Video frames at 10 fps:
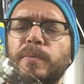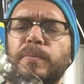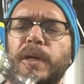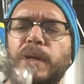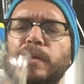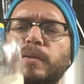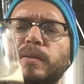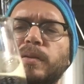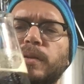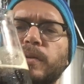man,
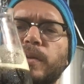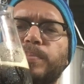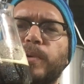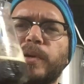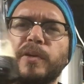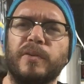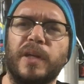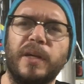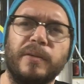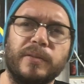look at the body on
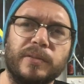that.